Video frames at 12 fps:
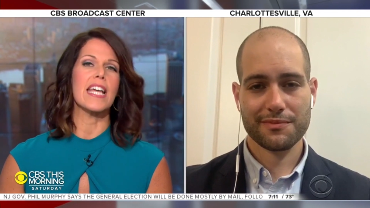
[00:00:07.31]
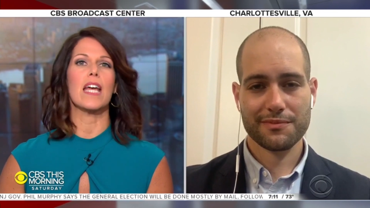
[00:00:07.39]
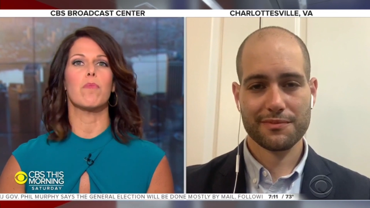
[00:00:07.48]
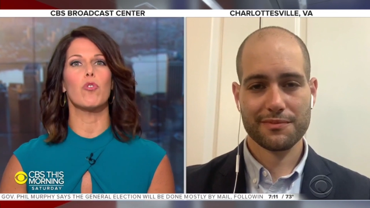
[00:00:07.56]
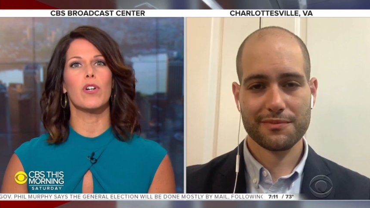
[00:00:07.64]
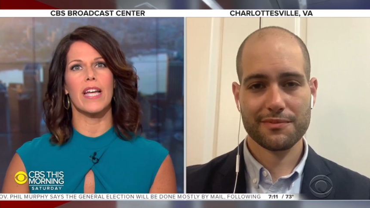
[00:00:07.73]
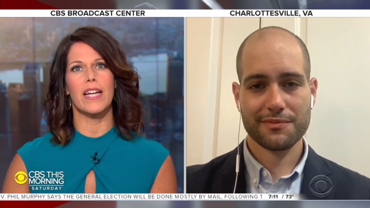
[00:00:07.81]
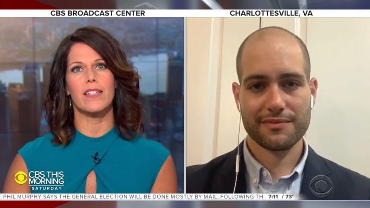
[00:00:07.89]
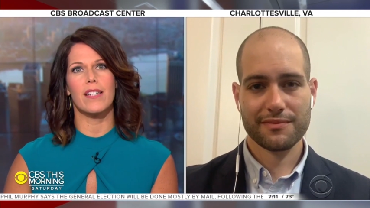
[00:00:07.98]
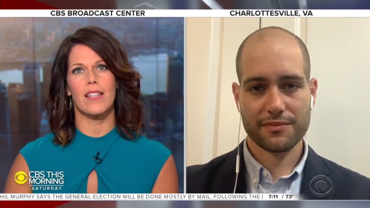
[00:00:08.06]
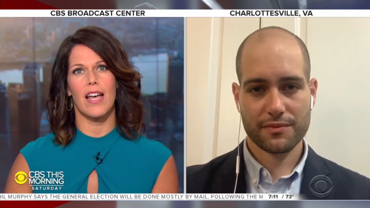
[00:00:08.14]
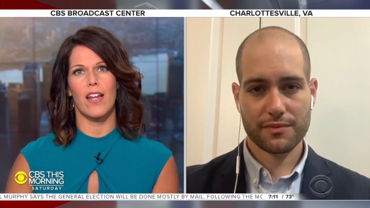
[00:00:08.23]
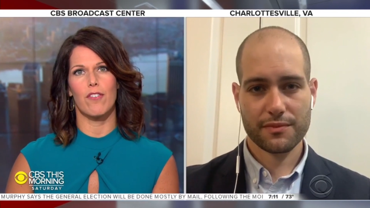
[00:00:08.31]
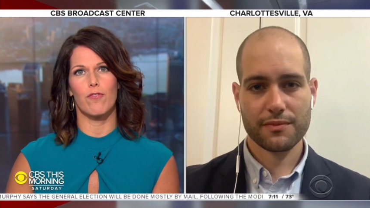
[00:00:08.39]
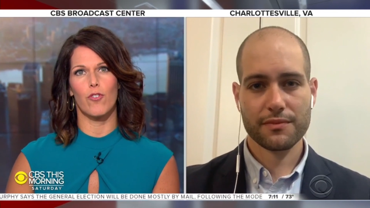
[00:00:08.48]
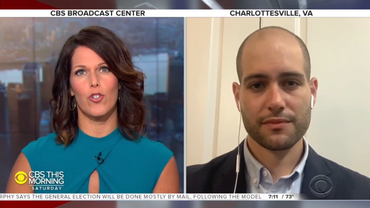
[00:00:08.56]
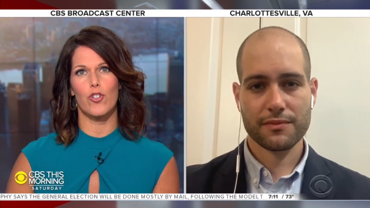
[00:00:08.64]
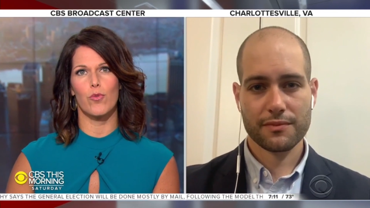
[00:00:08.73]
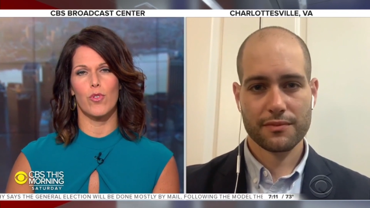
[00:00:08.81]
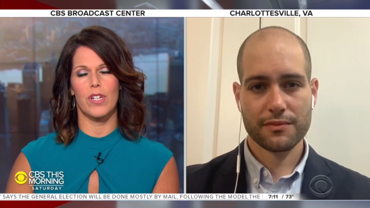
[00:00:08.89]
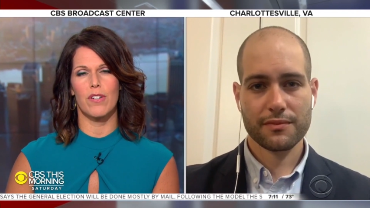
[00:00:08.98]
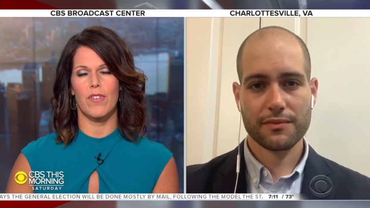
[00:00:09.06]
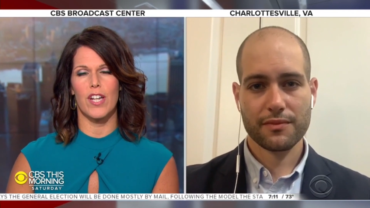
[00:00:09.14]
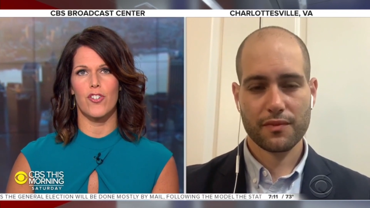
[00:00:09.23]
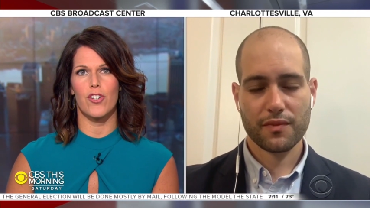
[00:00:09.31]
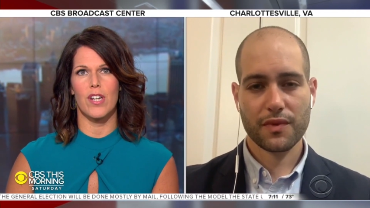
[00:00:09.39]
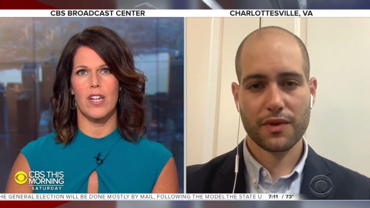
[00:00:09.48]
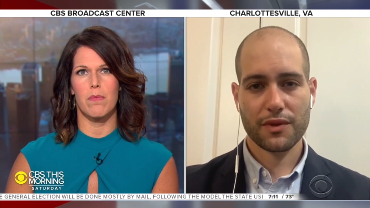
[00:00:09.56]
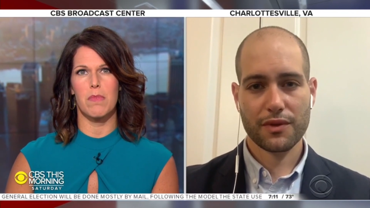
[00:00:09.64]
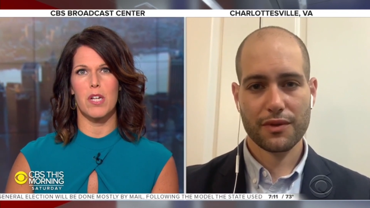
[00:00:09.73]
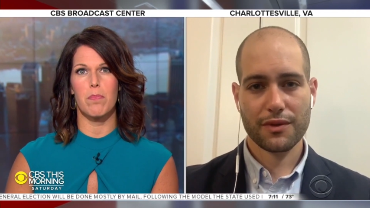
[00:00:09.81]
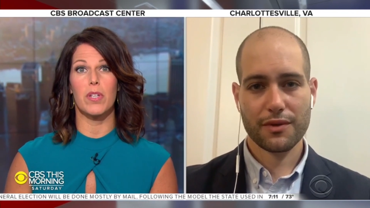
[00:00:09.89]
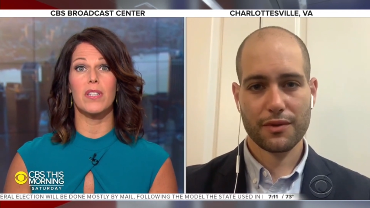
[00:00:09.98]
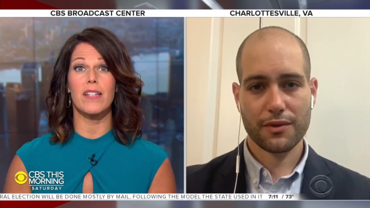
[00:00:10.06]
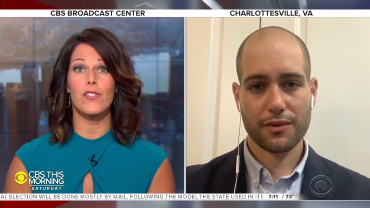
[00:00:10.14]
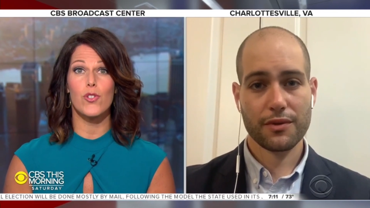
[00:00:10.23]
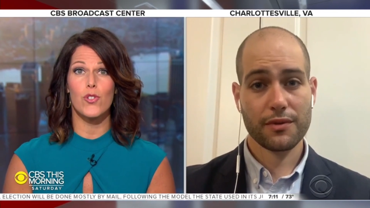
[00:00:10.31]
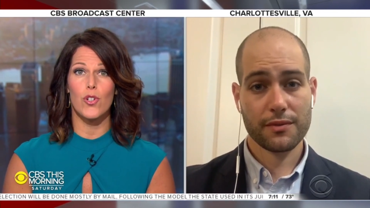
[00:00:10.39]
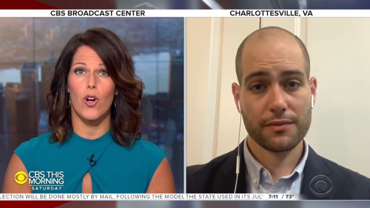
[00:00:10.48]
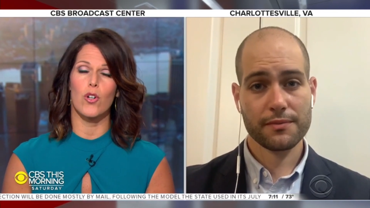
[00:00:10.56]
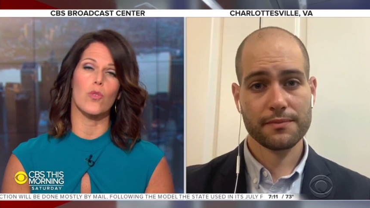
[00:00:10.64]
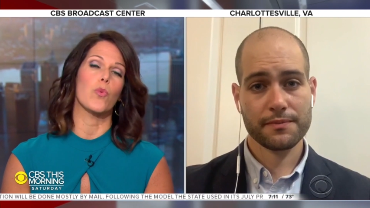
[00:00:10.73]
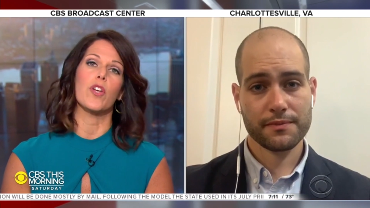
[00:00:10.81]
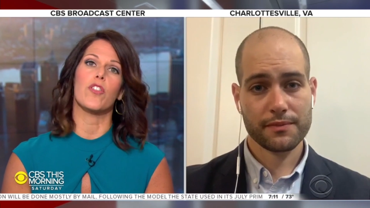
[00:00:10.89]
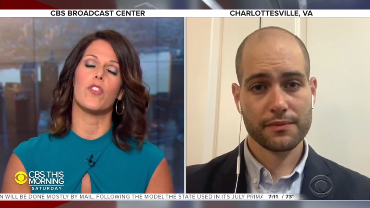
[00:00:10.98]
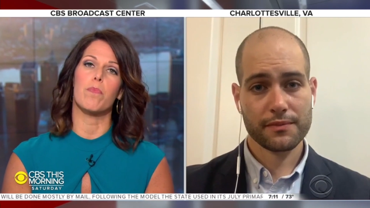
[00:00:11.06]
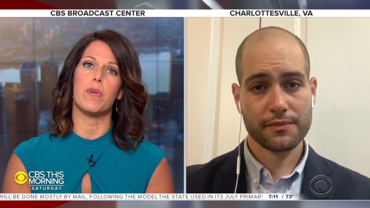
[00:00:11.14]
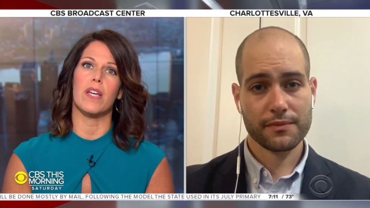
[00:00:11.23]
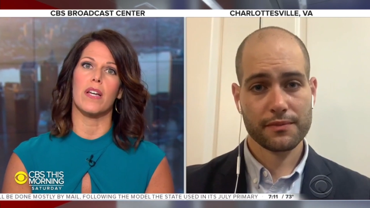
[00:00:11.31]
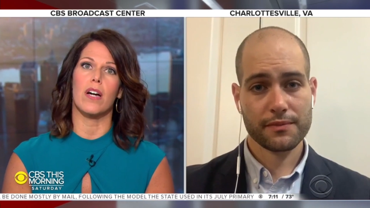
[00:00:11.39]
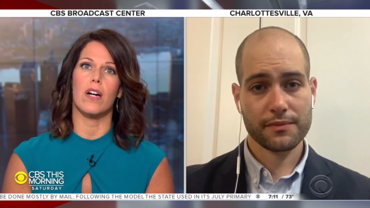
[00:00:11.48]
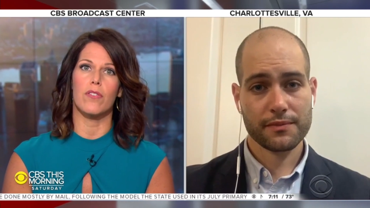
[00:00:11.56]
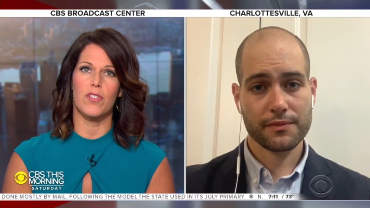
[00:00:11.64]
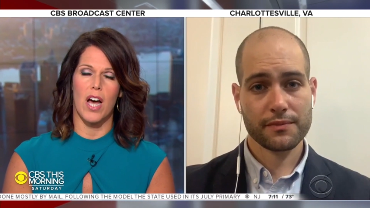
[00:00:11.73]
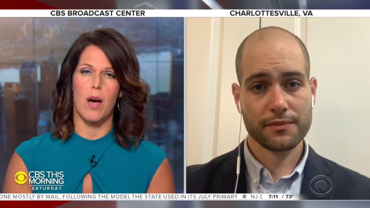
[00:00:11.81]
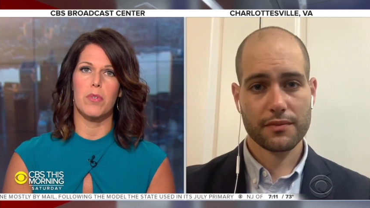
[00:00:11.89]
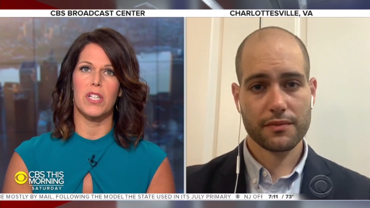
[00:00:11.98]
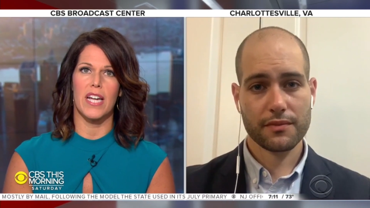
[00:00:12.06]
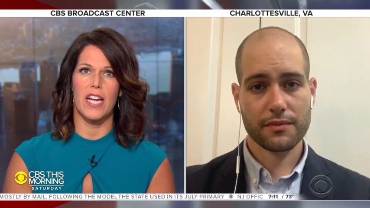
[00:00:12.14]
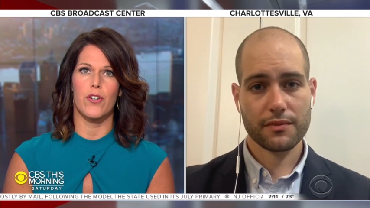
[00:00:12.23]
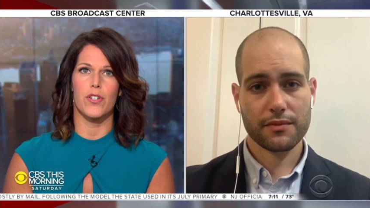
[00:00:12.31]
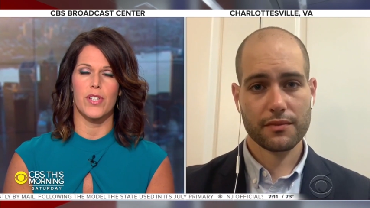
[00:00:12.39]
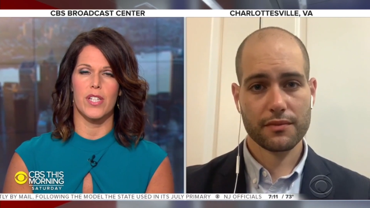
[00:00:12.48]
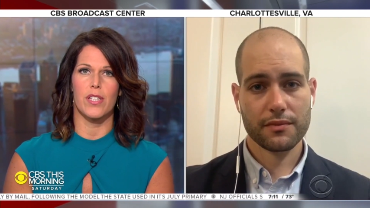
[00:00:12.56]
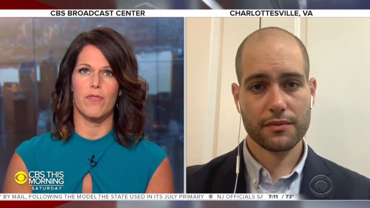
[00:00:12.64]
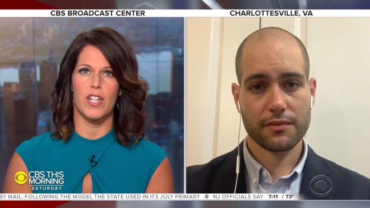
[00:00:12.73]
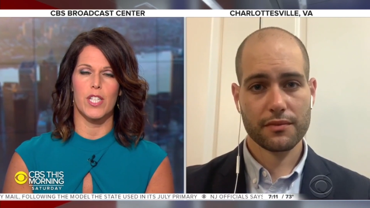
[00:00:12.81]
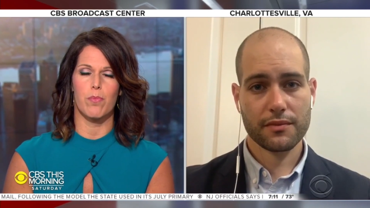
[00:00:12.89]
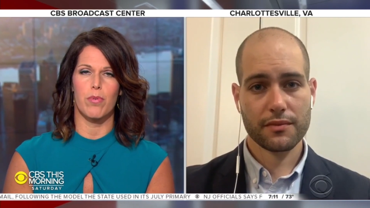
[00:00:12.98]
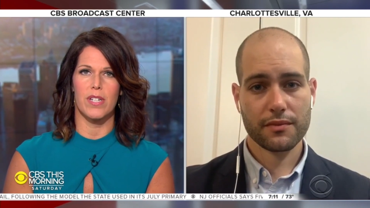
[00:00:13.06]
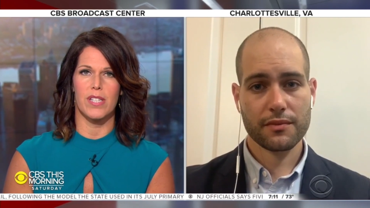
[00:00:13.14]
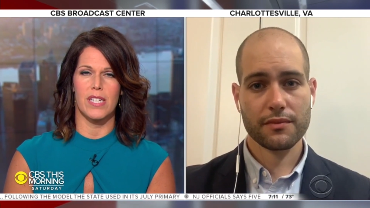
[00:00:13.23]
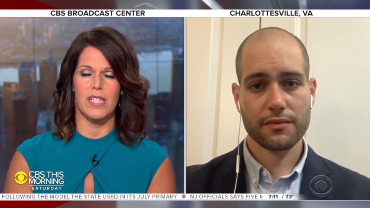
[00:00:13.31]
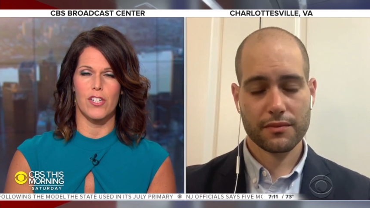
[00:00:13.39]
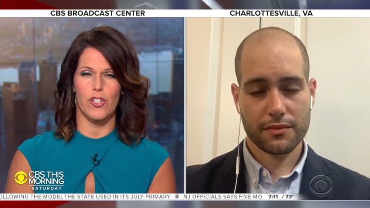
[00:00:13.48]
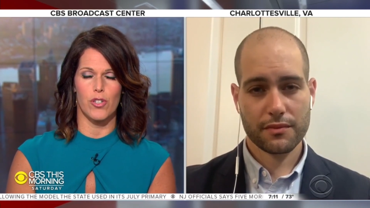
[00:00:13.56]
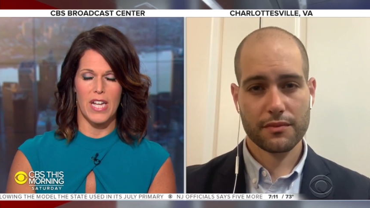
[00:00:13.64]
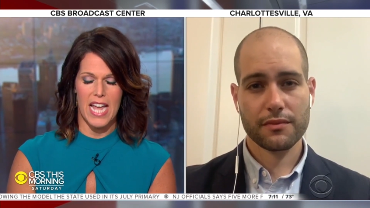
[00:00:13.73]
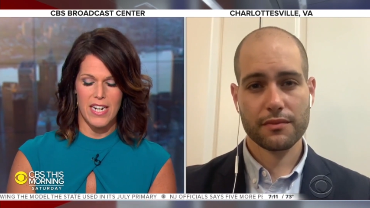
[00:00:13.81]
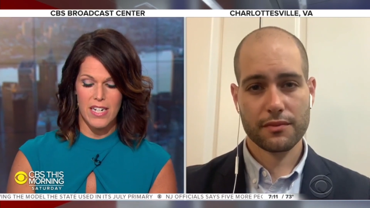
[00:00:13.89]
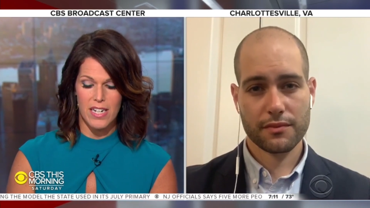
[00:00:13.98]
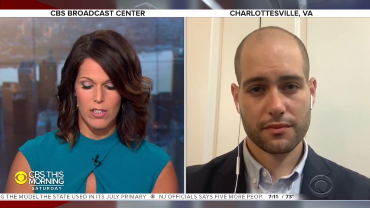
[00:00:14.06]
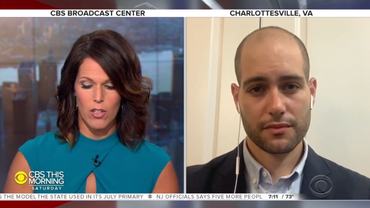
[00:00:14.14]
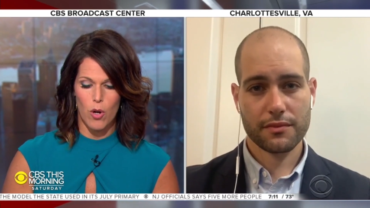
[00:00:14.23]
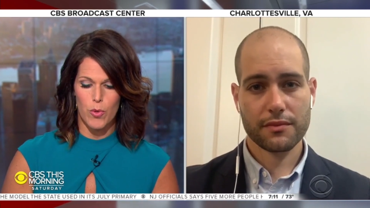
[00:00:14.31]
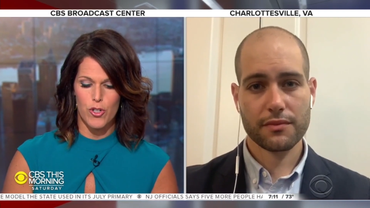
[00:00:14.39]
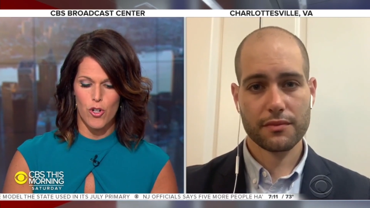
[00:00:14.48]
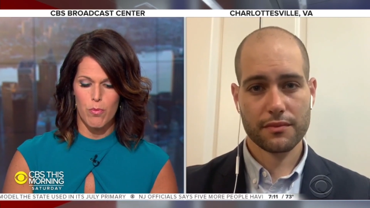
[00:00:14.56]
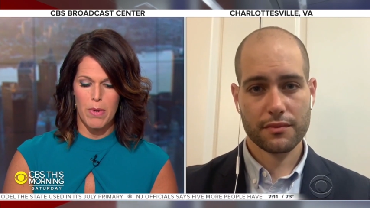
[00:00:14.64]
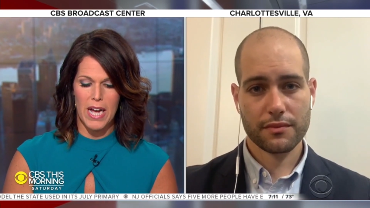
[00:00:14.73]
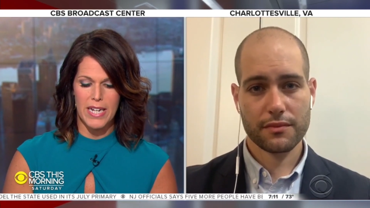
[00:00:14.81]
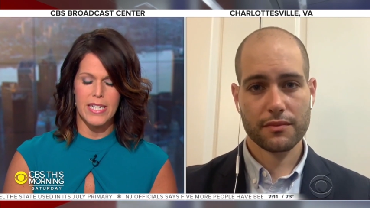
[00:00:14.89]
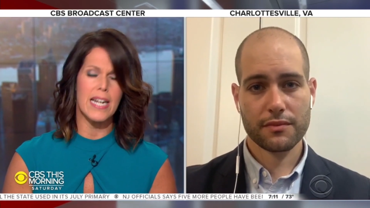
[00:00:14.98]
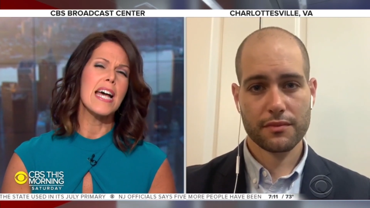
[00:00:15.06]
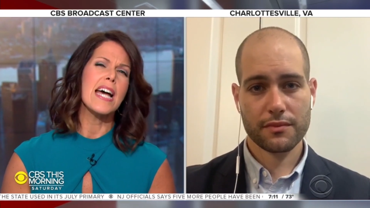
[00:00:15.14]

Speaker 1: Gabe, we'll get to that virtual convention in a minute, but let's start with the pick of Kamala Harris as the vice presidential candidate along with Joe Biden.